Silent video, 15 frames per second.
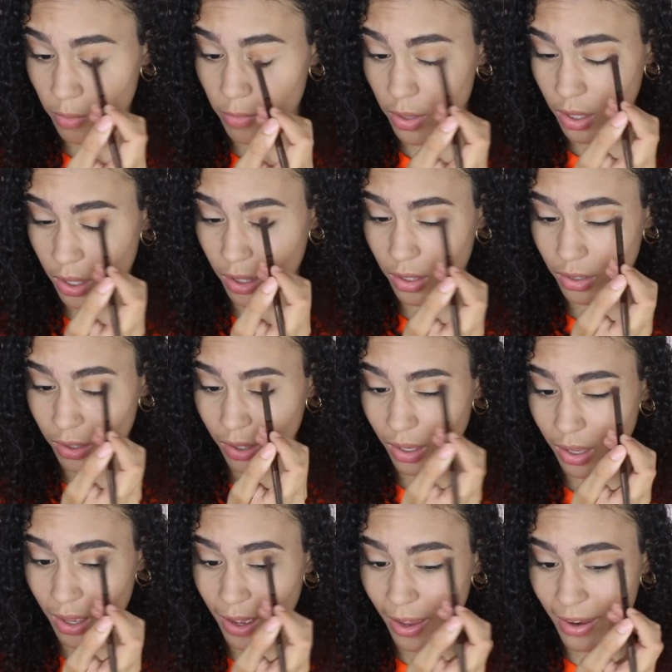because
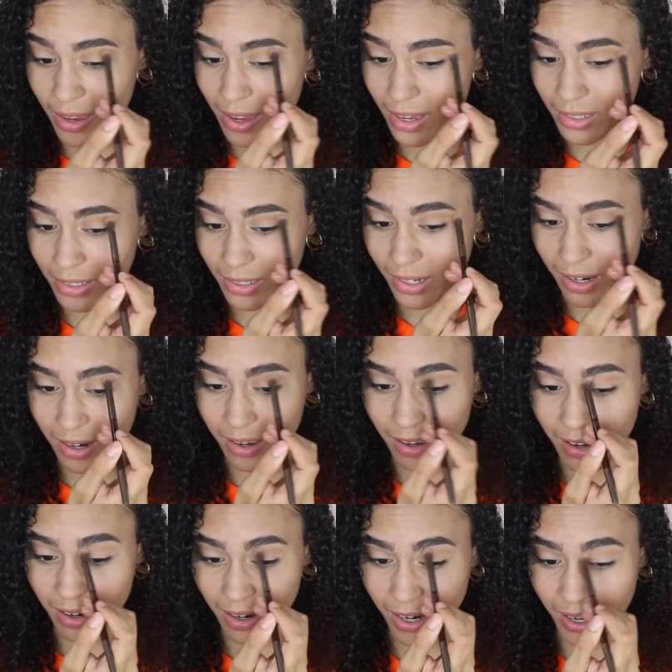like I
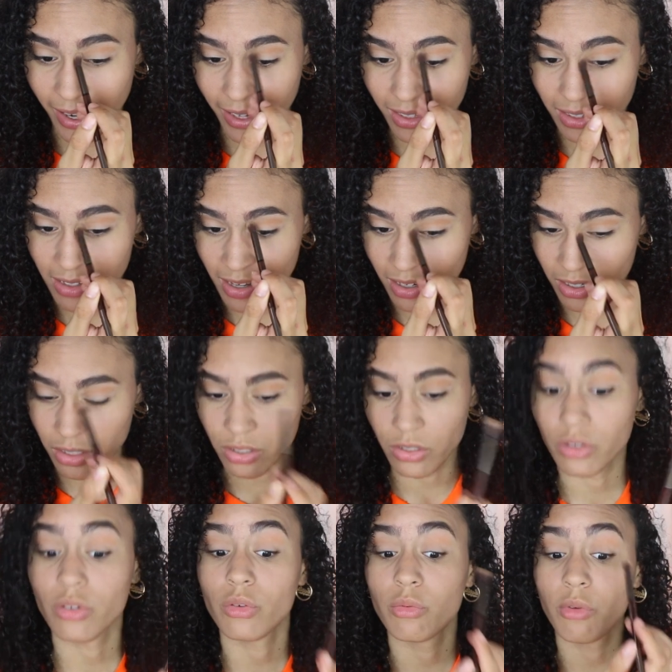cannot
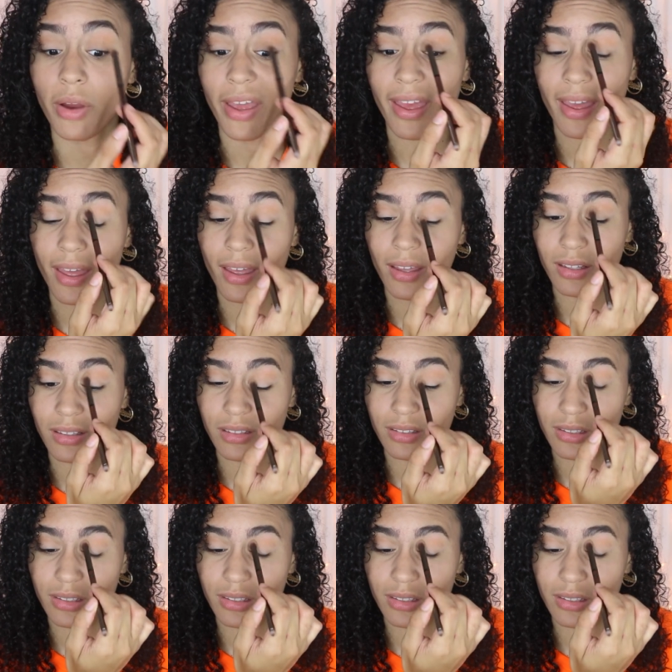do it.